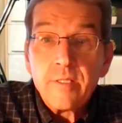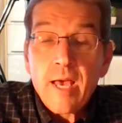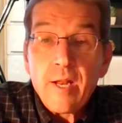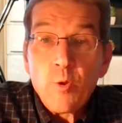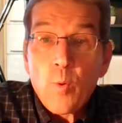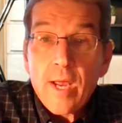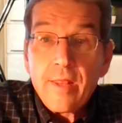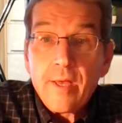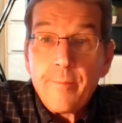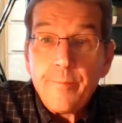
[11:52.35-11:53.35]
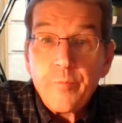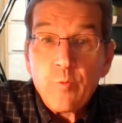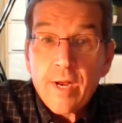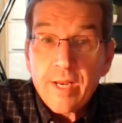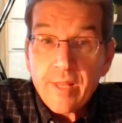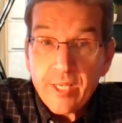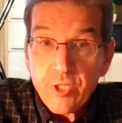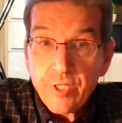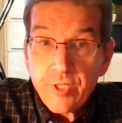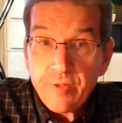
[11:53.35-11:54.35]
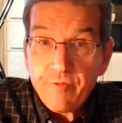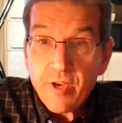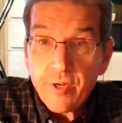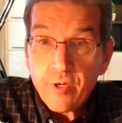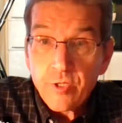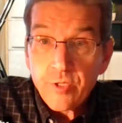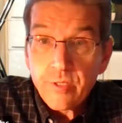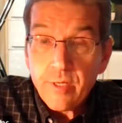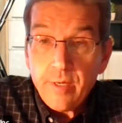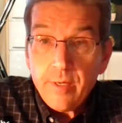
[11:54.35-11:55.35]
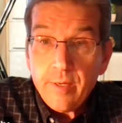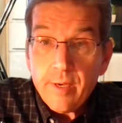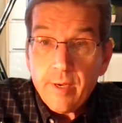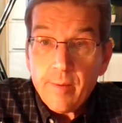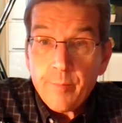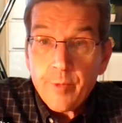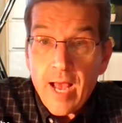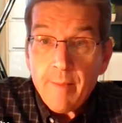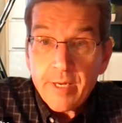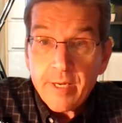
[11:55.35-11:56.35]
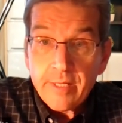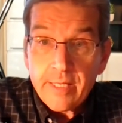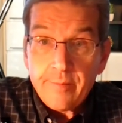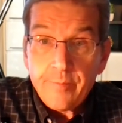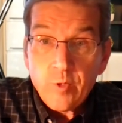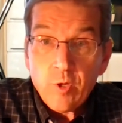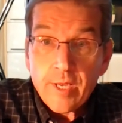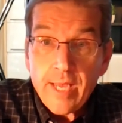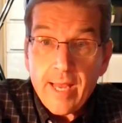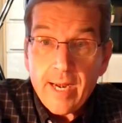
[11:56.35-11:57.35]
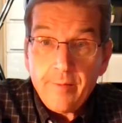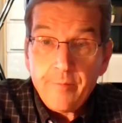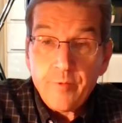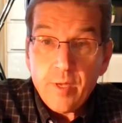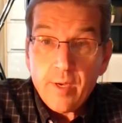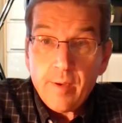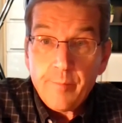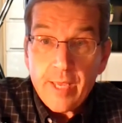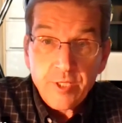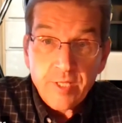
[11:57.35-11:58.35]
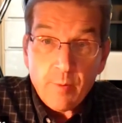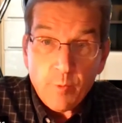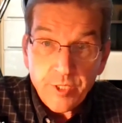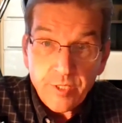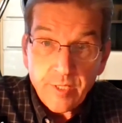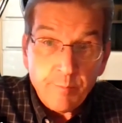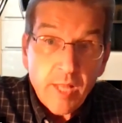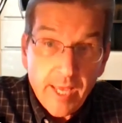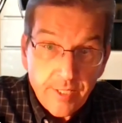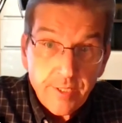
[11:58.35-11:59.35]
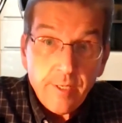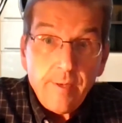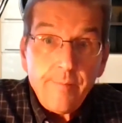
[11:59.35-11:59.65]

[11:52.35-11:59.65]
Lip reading: It's kind of the way the regulations and funders predominantly look at it based on what's in place.